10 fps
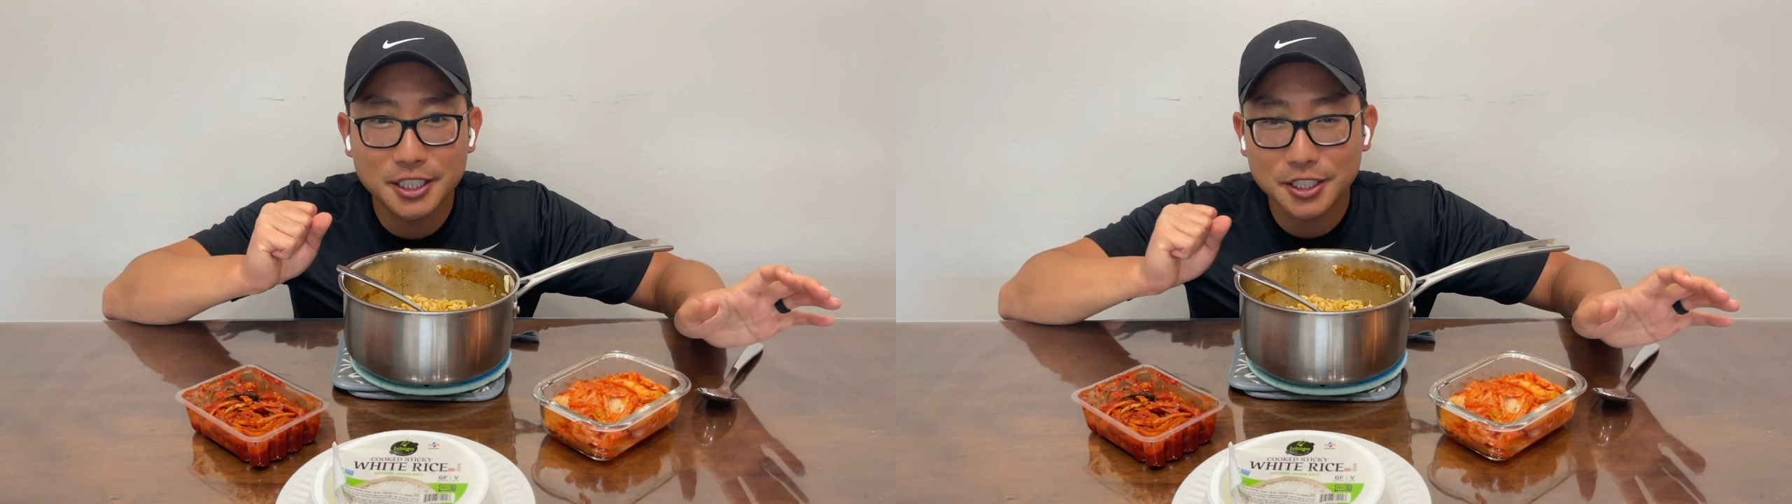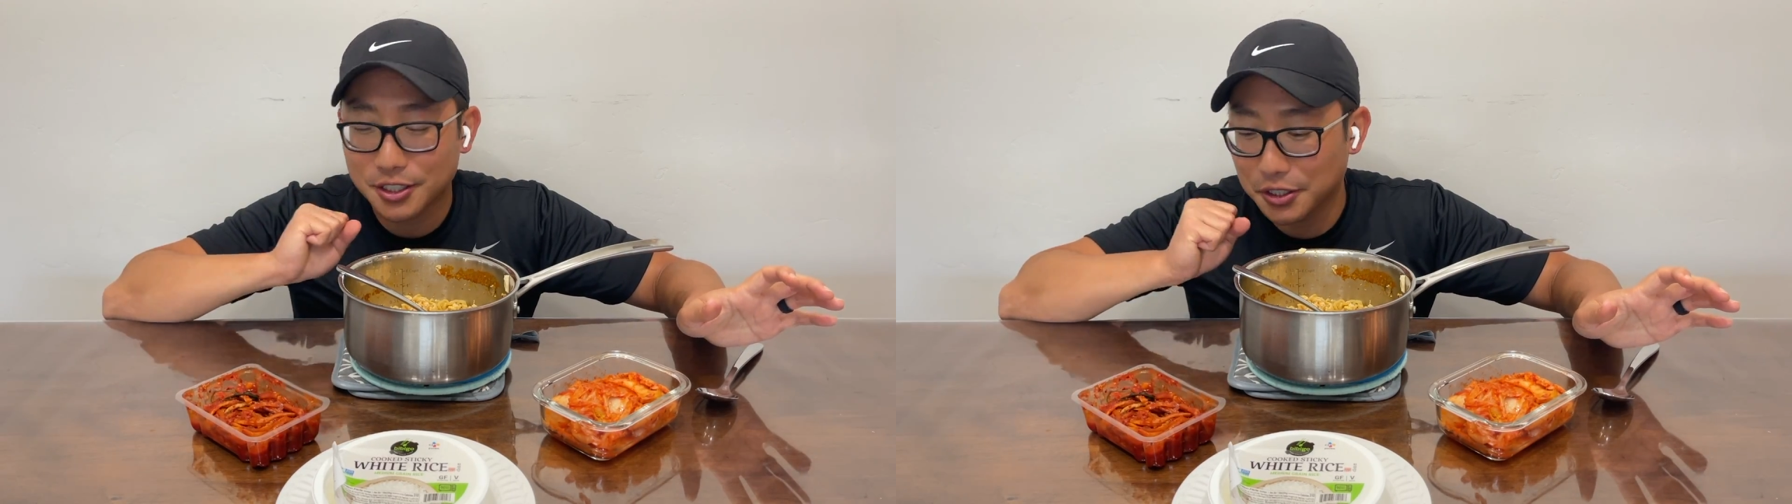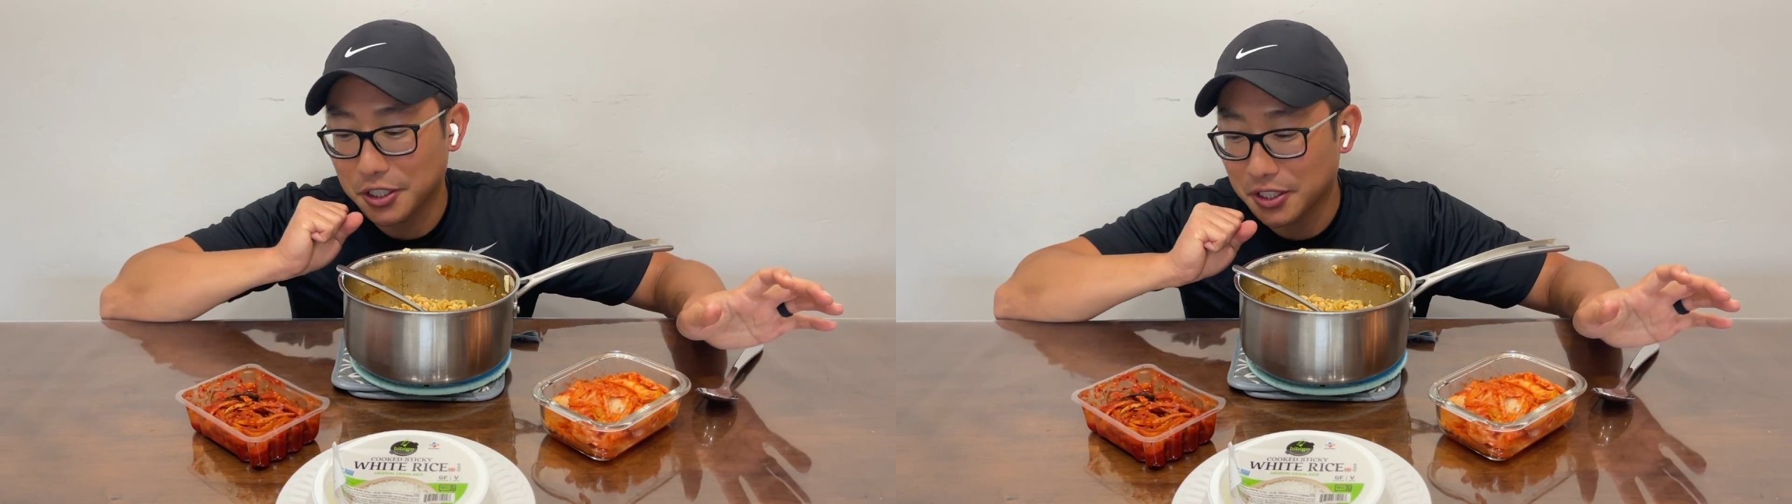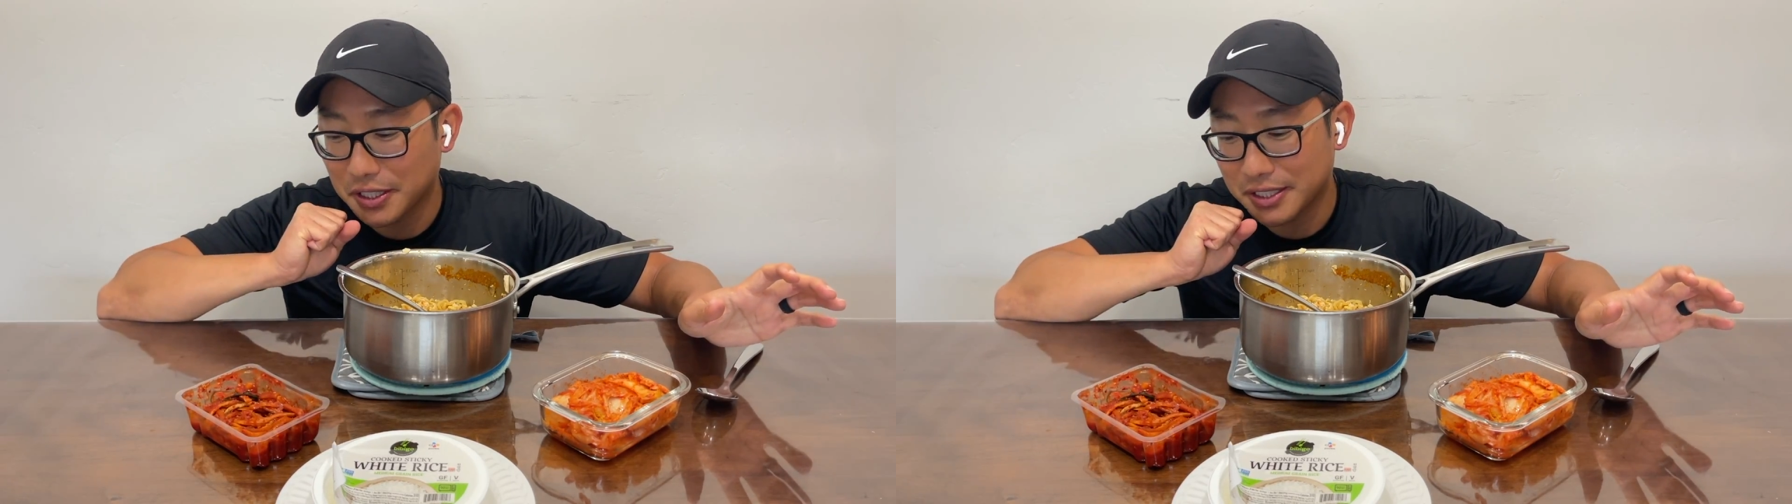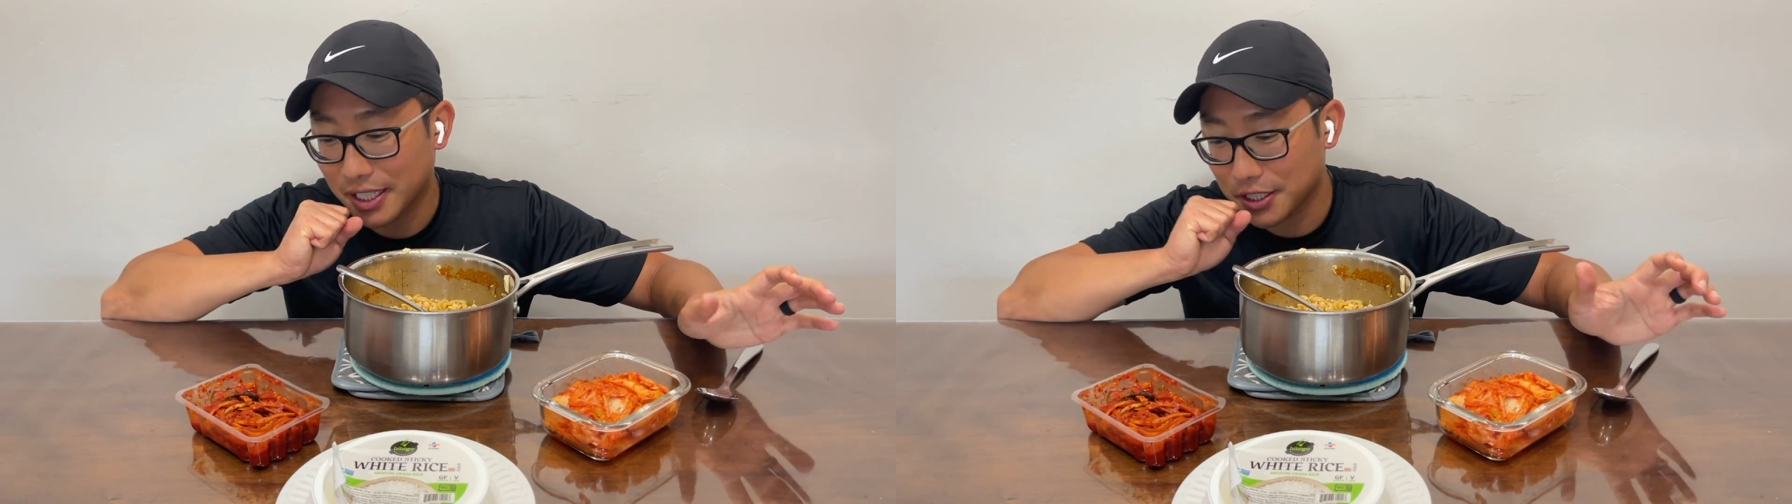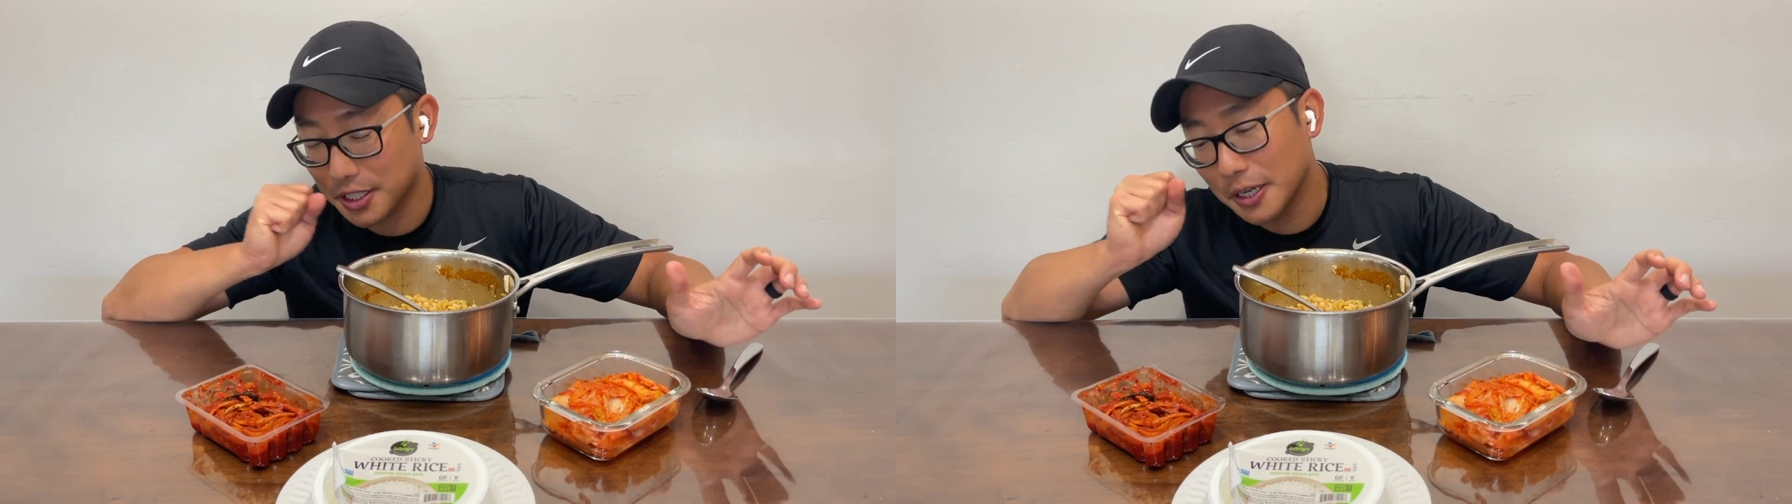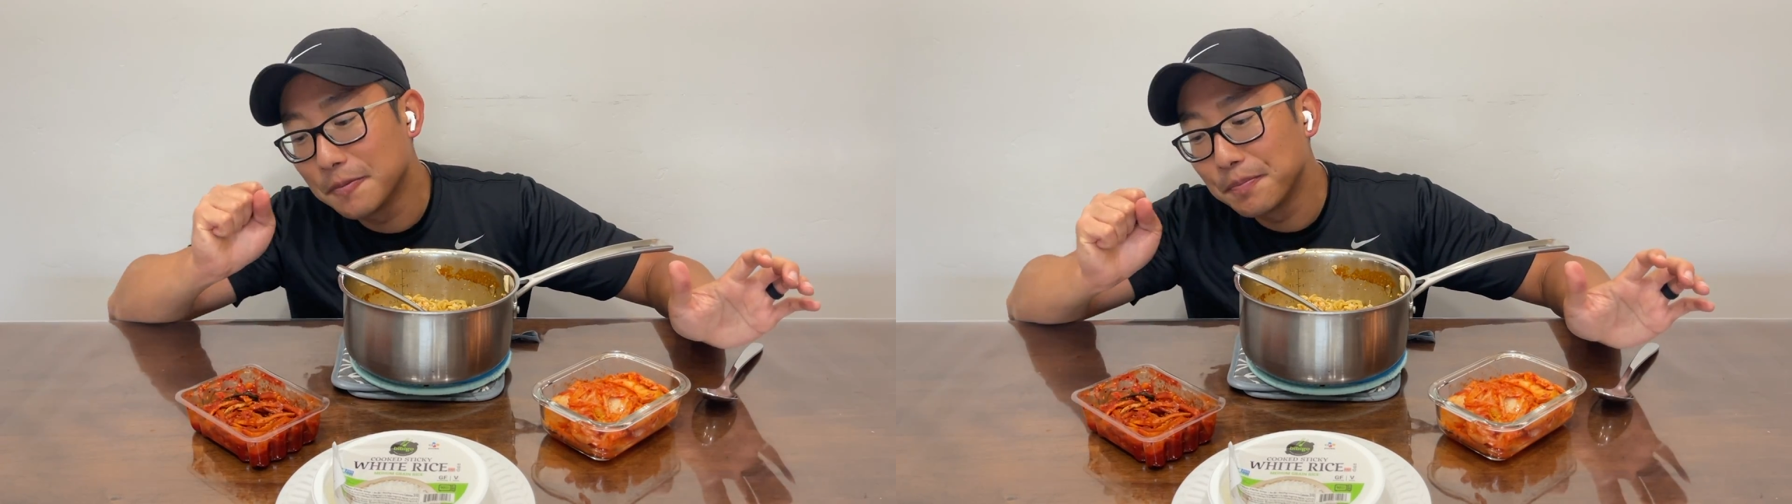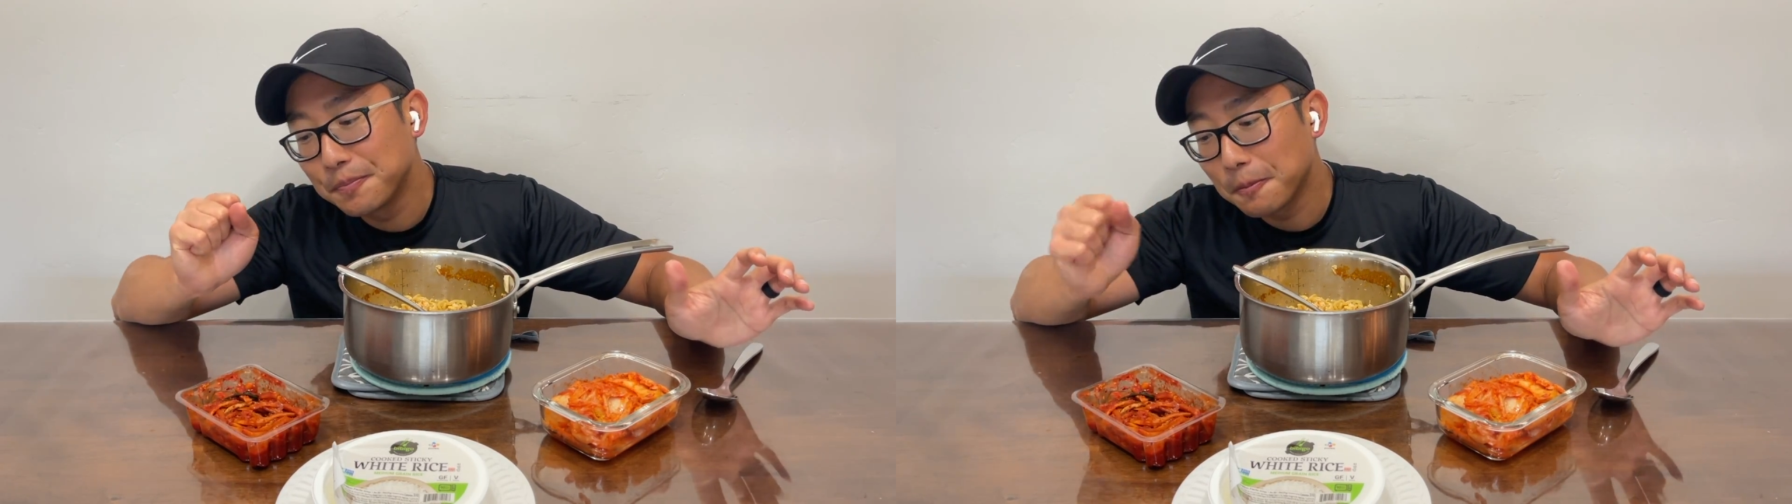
so you got that texture.